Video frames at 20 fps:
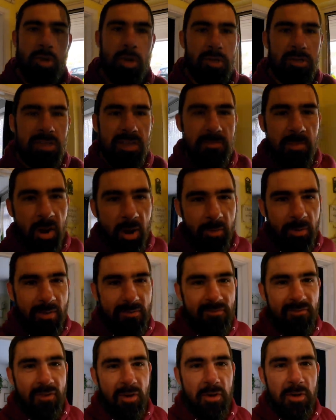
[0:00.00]
trusty Mark
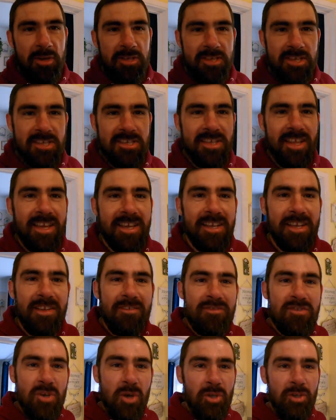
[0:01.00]
1 Focus estate
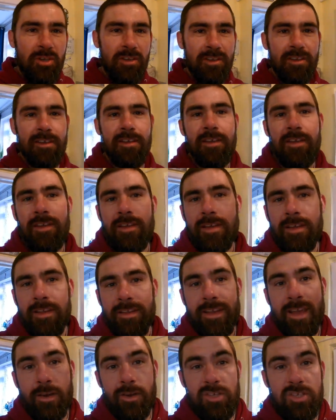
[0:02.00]
lives on.
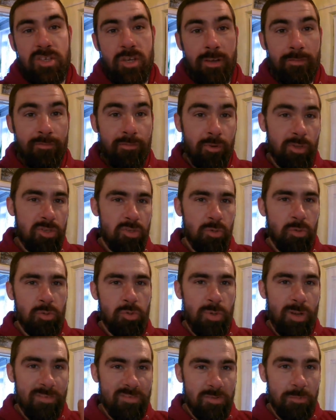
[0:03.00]
Now it's time for us all
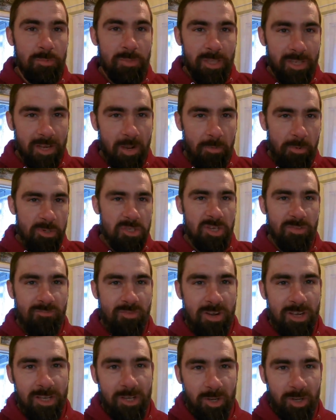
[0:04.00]
to have some dinner, which I'm
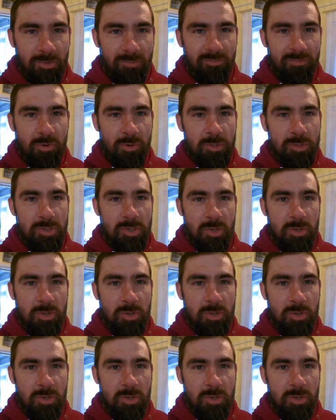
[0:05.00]
really looking forward